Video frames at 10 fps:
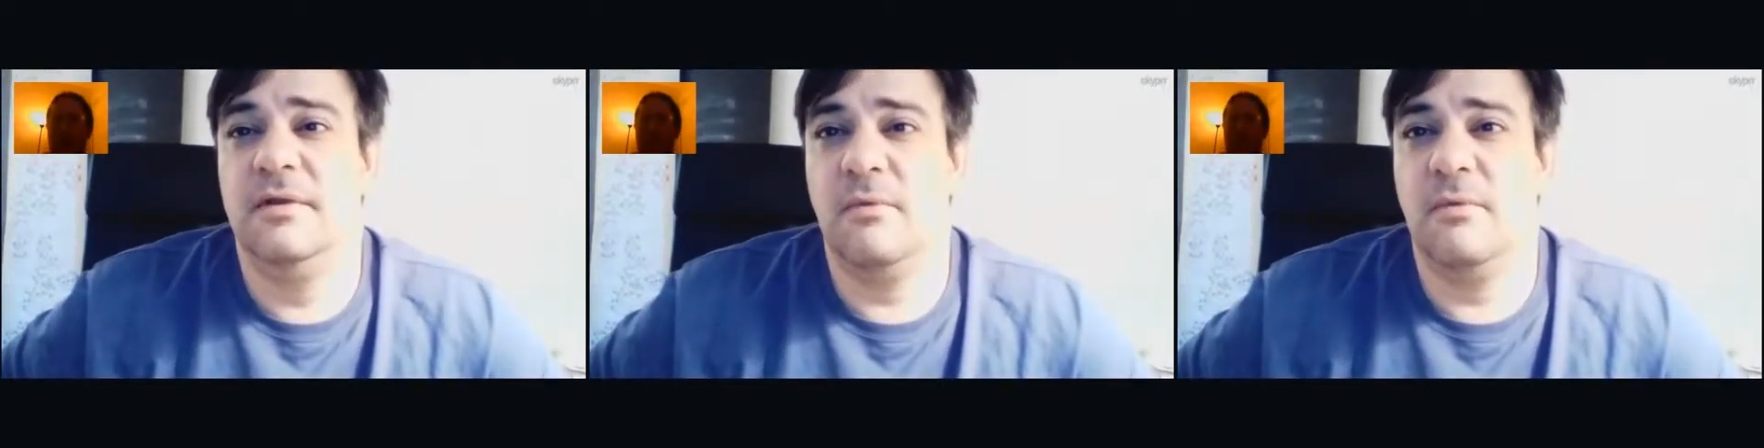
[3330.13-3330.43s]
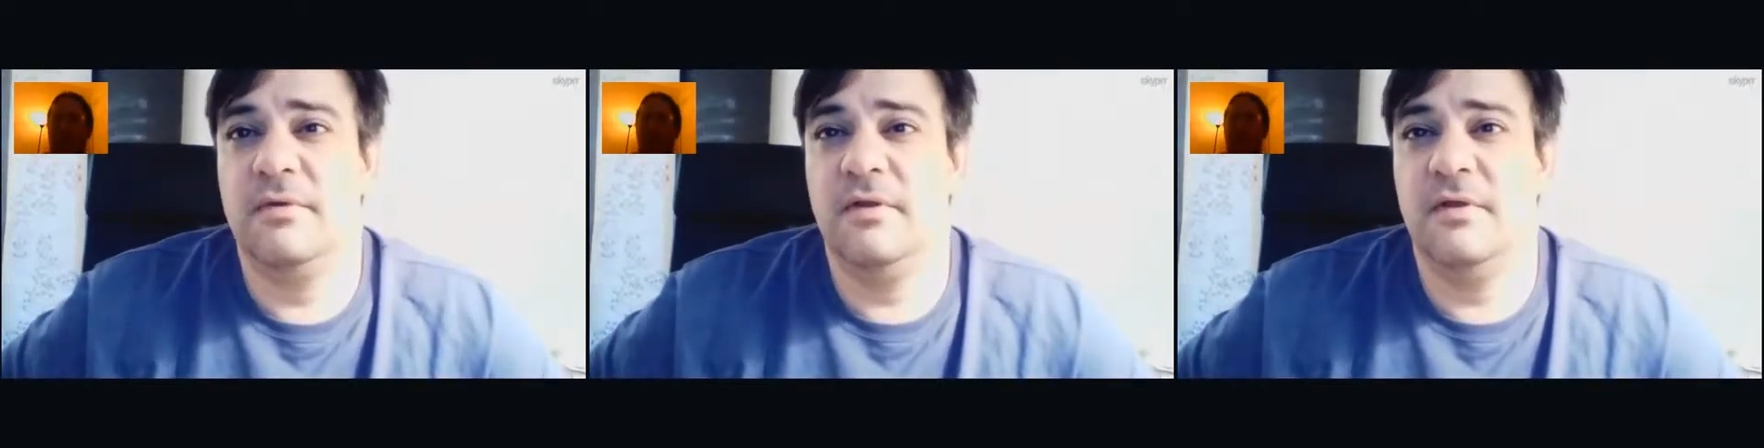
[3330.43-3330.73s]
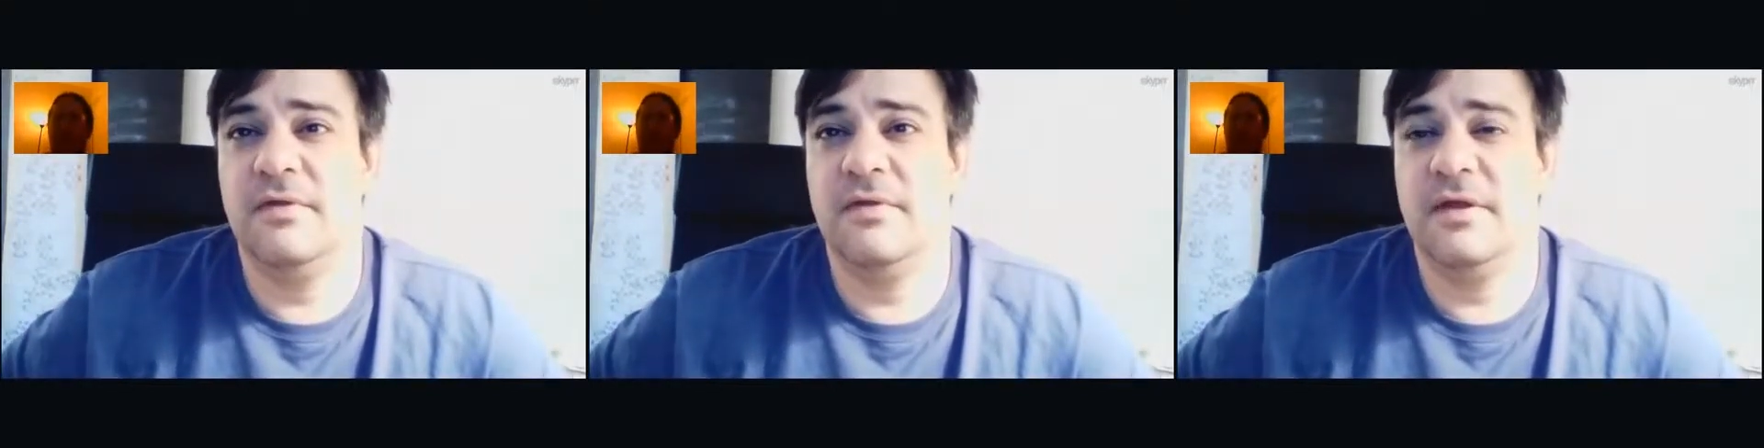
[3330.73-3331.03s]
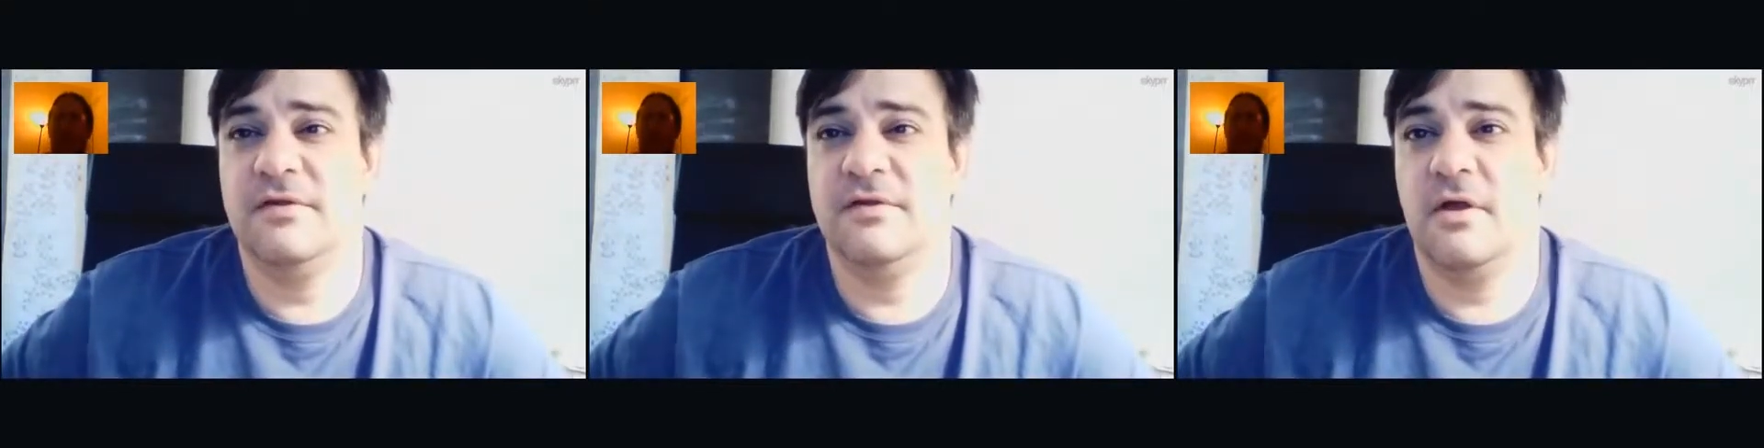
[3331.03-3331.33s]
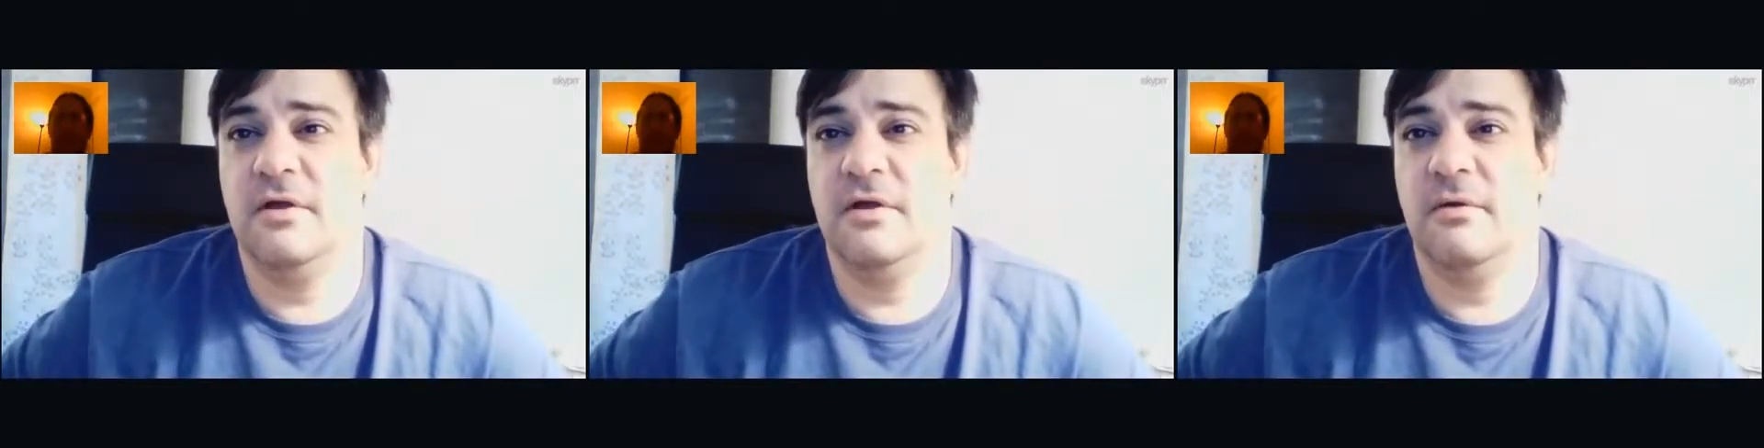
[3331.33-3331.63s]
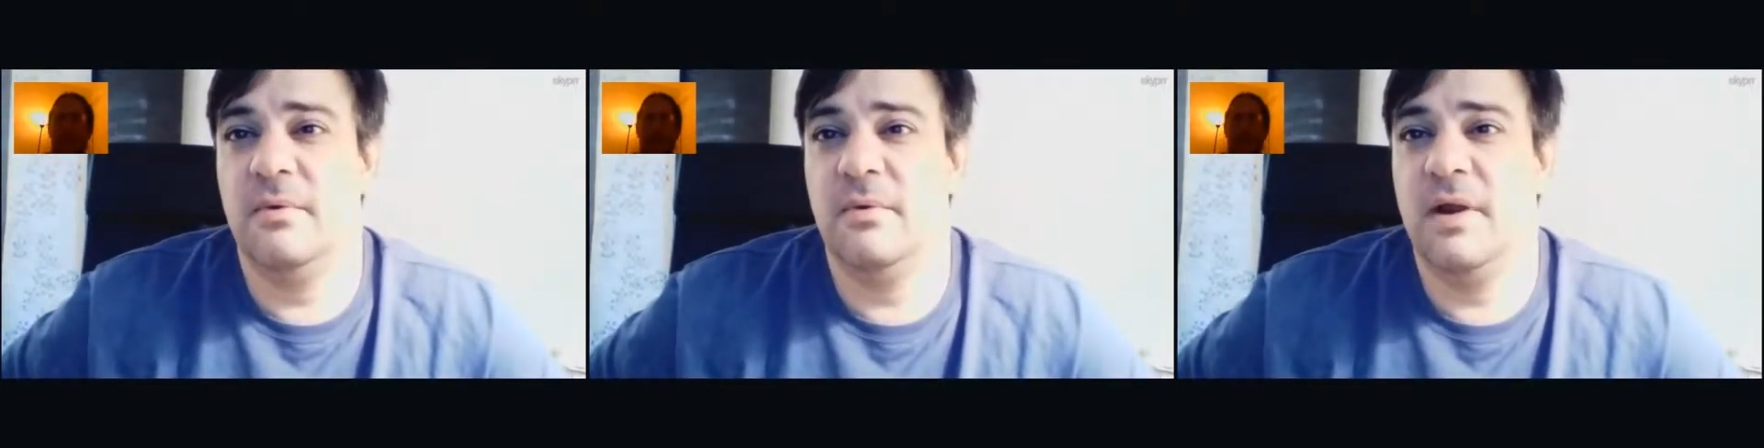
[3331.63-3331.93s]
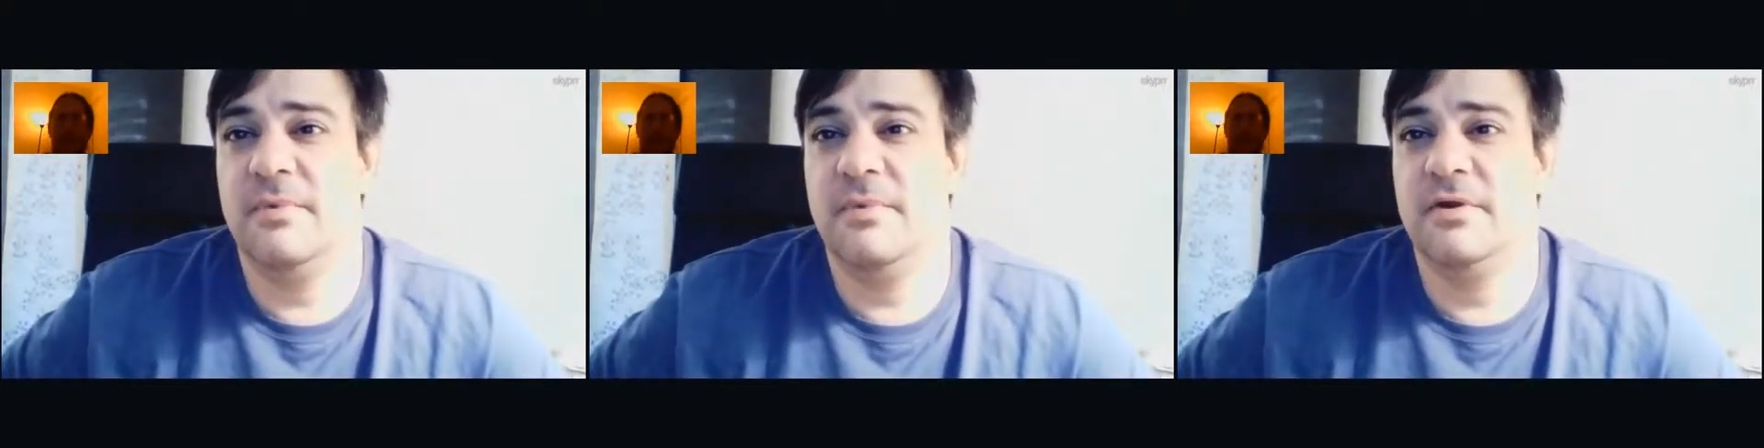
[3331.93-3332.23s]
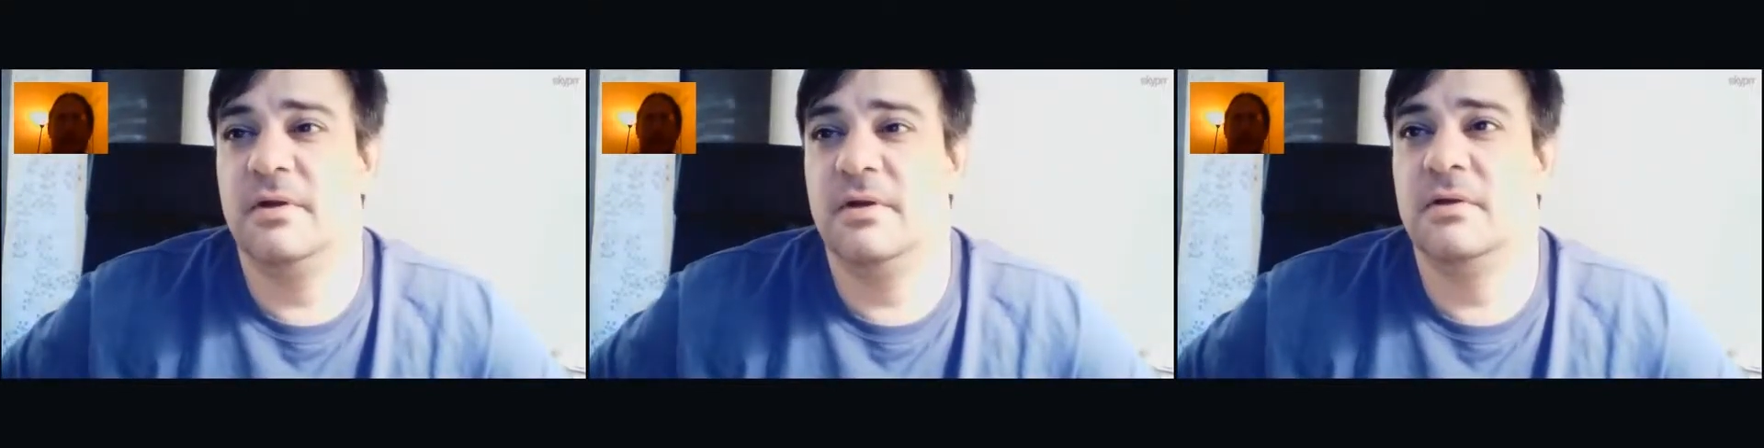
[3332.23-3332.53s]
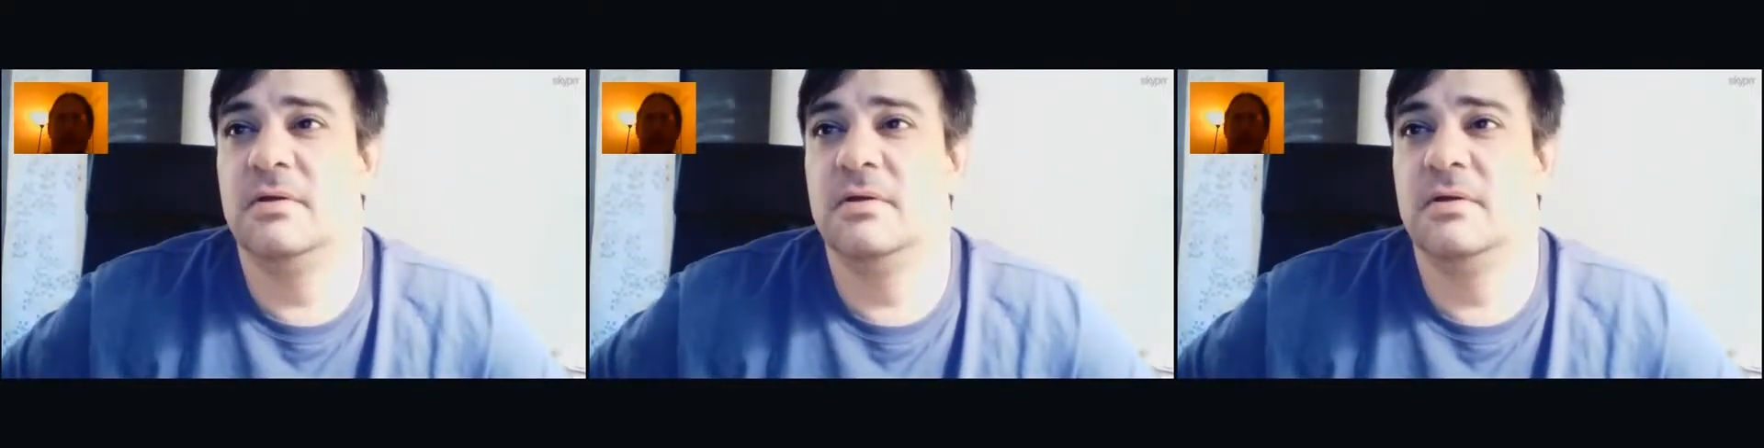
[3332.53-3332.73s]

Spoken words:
Did those things just go to you, or what happened to it?